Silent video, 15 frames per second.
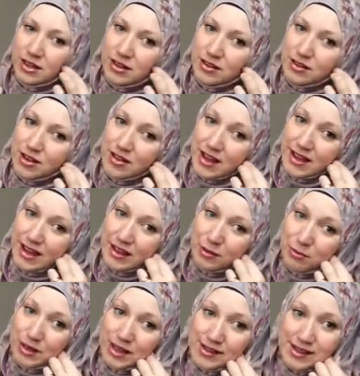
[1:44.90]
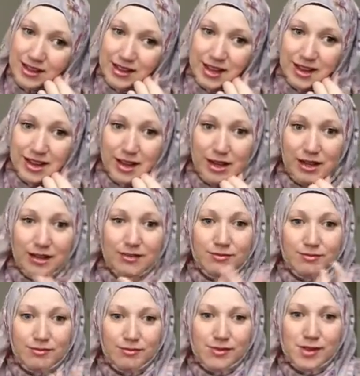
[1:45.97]
they get the blessing that they
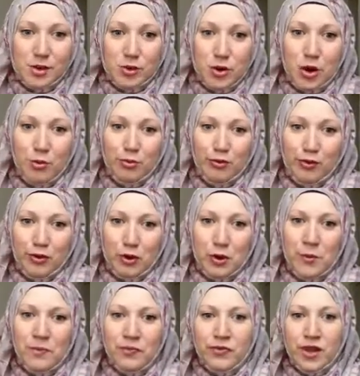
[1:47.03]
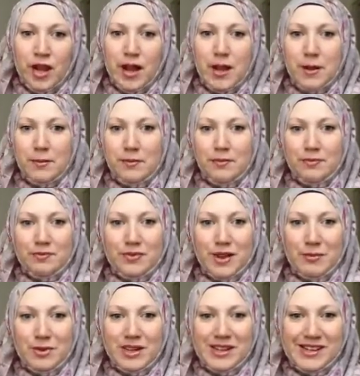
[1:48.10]
so hope for,
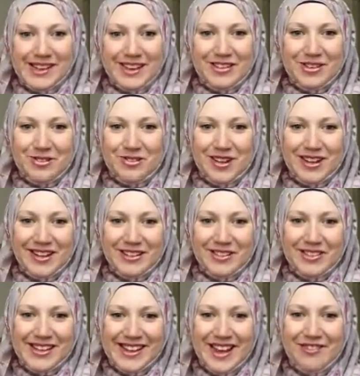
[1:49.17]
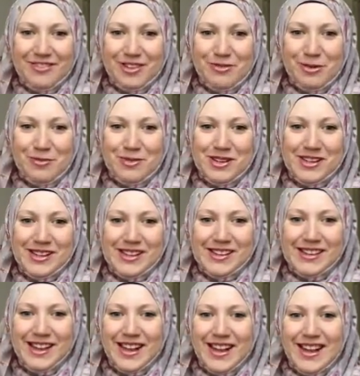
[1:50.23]
because I know, you know, it's every
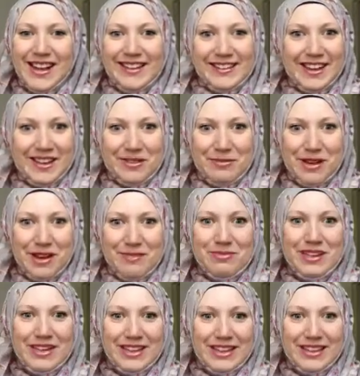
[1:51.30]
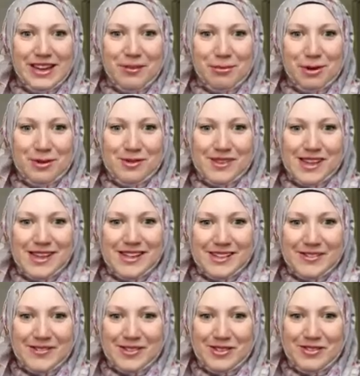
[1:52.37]
woman's nightmare being in that process
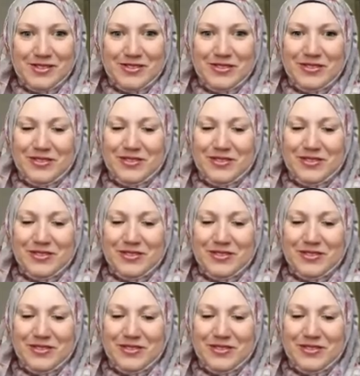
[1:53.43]
of sort of